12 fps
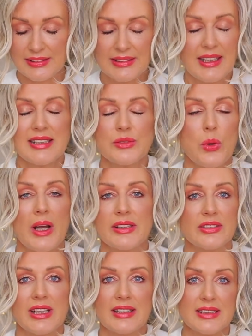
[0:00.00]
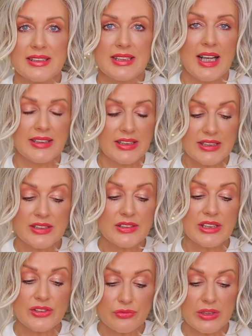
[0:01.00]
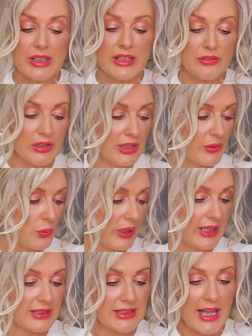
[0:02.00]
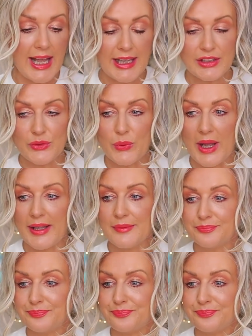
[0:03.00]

That's what I don't understand. It's, it's really, really weird. Anyway,